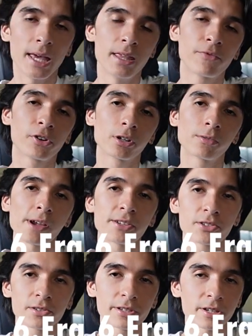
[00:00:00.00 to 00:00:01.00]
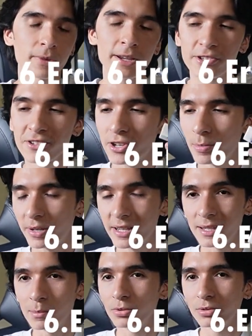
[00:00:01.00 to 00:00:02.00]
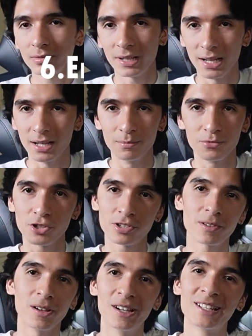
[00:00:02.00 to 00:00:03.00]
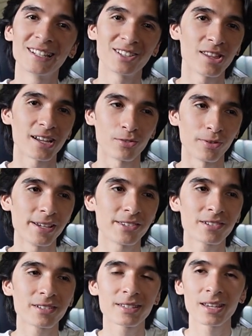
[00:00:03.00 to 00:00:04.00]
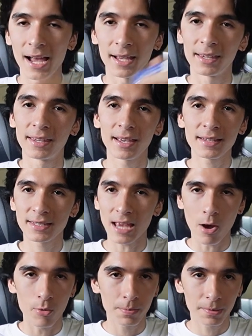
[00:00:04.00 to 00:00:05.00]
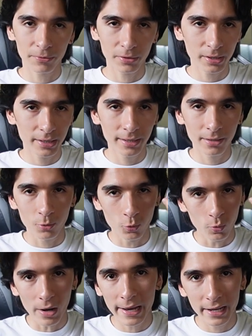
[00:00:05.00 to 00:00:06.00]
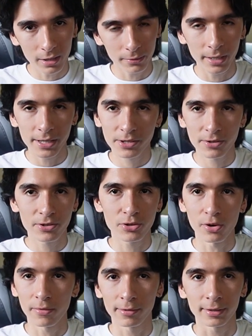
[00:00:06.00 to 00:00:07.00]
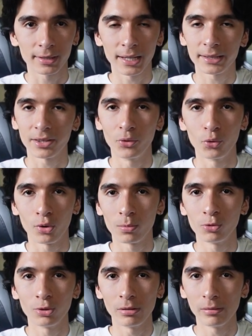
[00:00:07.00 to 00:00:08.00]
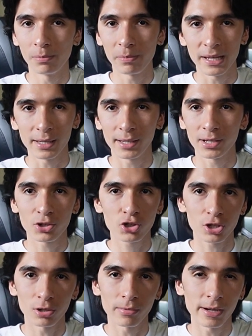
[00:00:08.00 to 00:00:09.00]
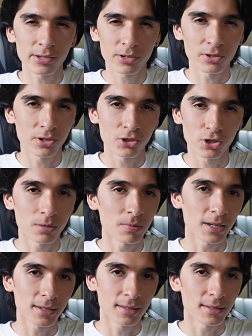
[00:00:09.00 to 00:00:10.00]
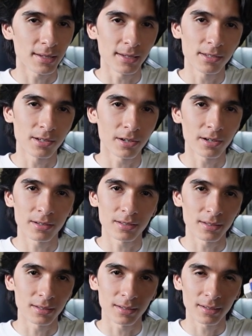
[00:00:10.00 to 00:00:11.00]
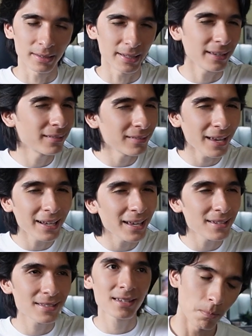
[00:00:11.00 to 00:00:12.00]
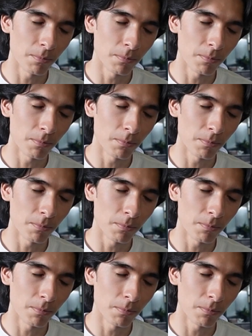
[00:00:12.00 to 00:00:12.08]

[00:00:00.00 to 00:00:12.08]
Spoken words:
And then for erasers, erasers are pretty simple, just like erasers. I guess I would prefer getting white erasers over like the normal pinkish erasers just because it's easier to clean, I guess.